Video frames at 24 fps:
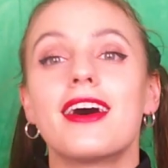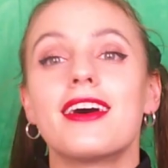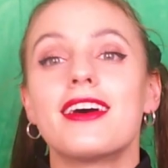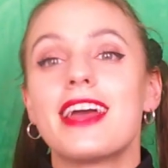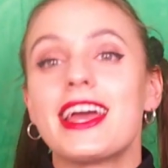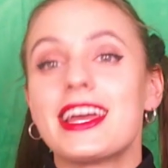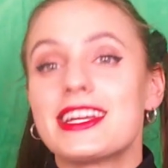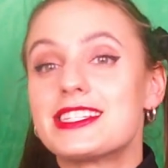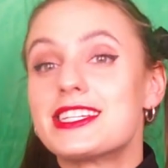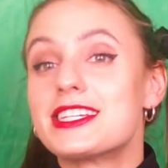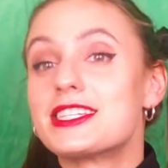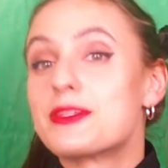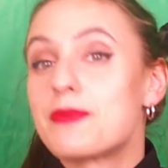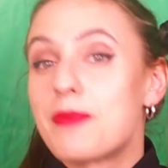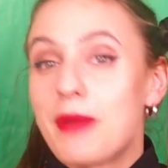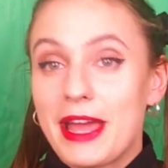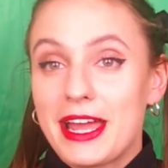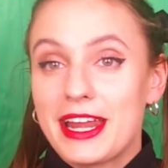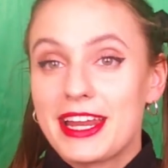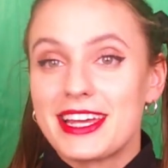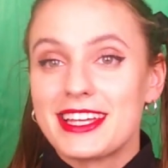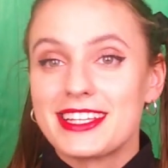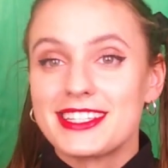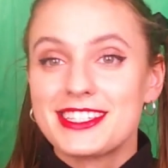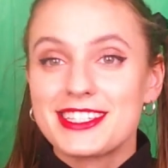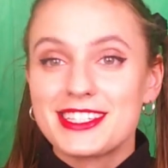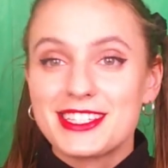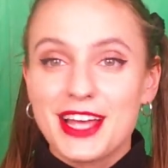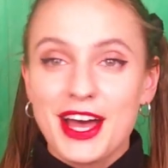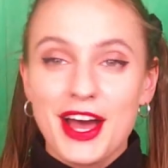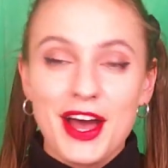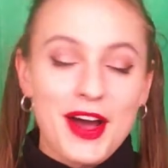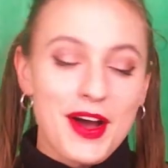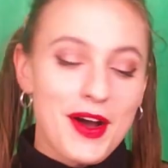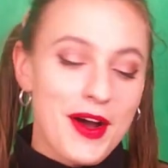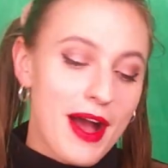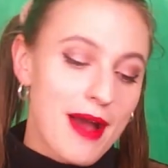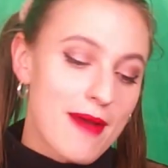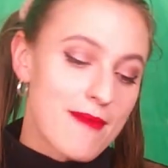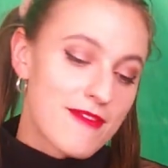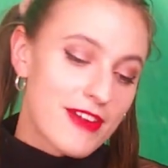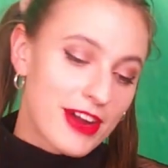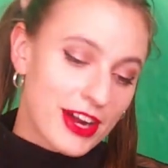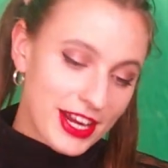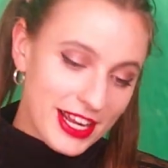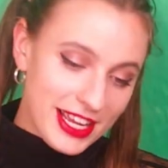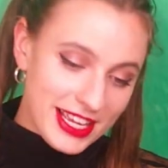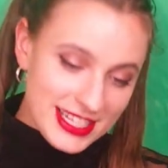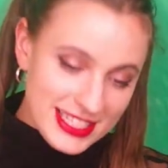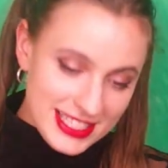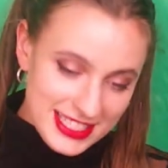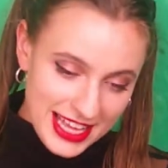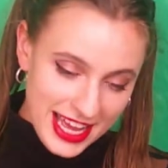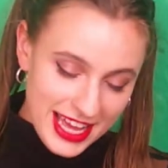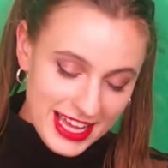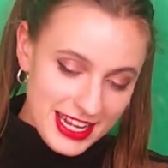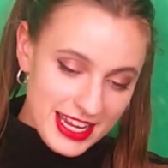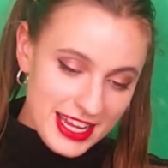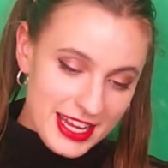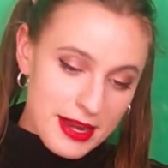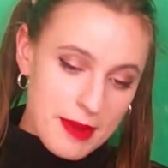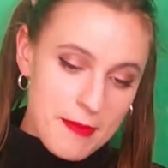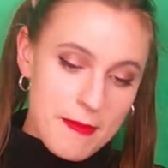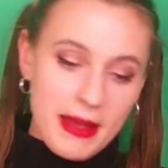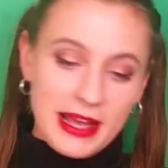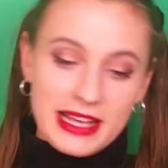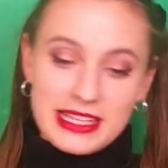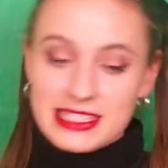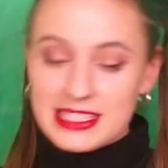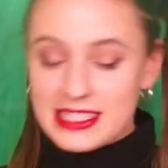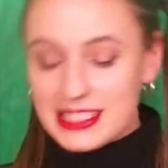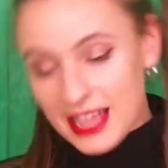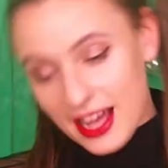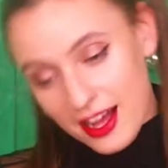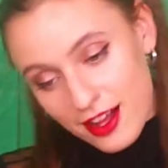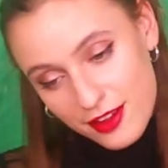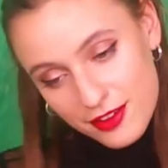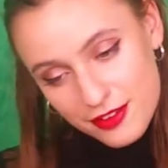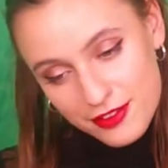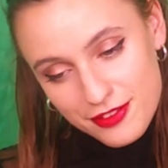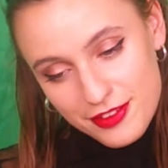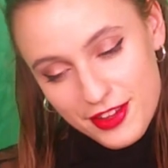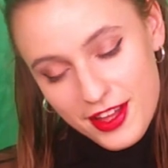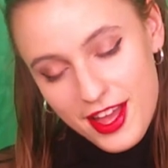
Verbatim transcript: anticipated, so I'm very excited myself.